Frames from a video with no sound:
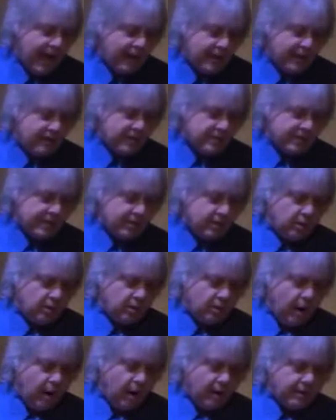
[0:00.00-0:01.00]
out of the signal
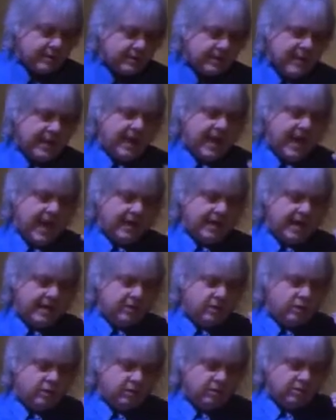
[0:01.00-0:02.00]
box and
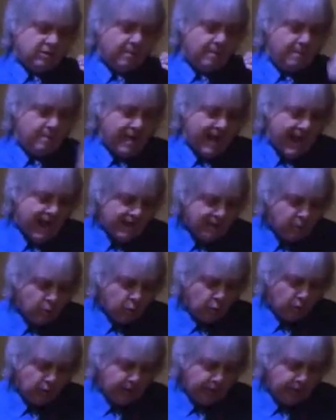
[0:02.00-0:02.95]
I'd use the manual